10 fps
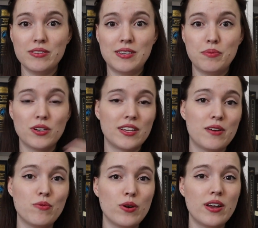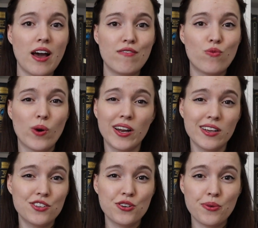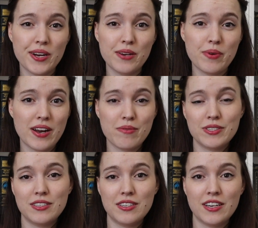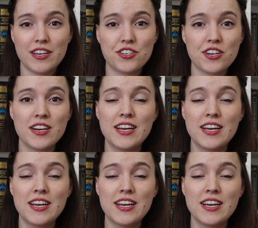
It's a book that I would have wanted to read when I was a teenager,